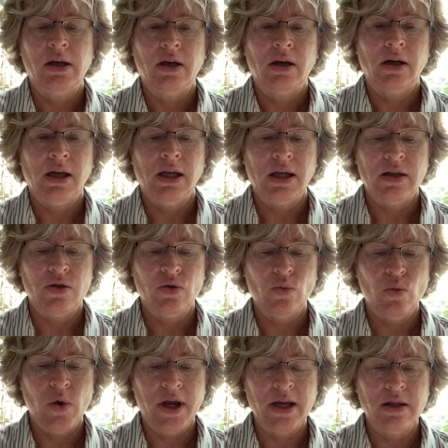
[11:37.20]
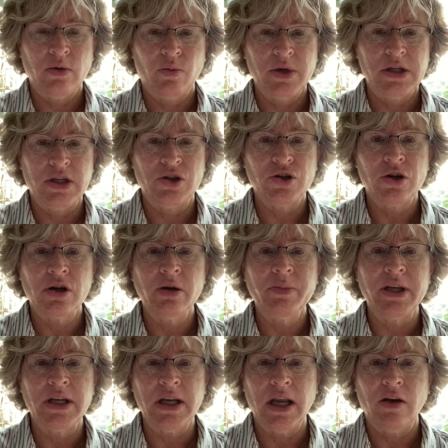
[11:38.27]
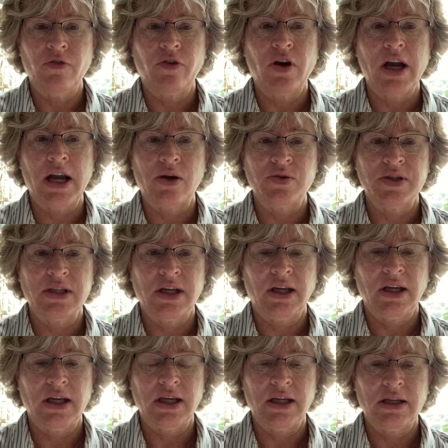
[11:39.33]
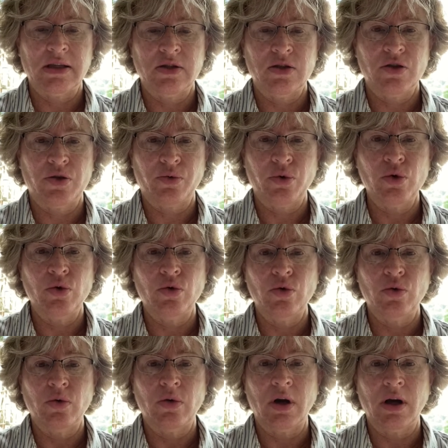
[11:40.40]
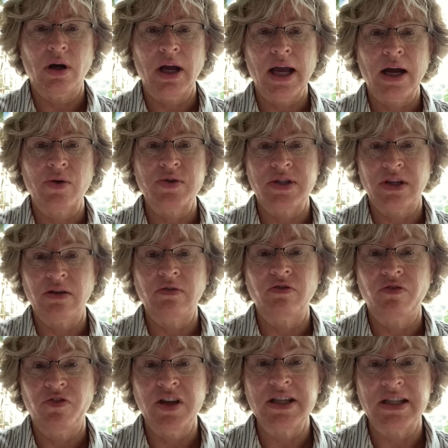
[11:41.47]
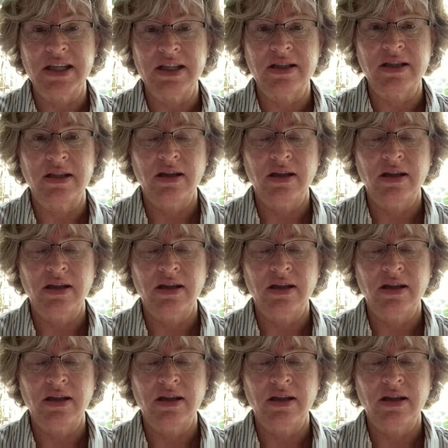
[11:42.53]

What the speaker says: and the way that we determine need for housing is through a housing visit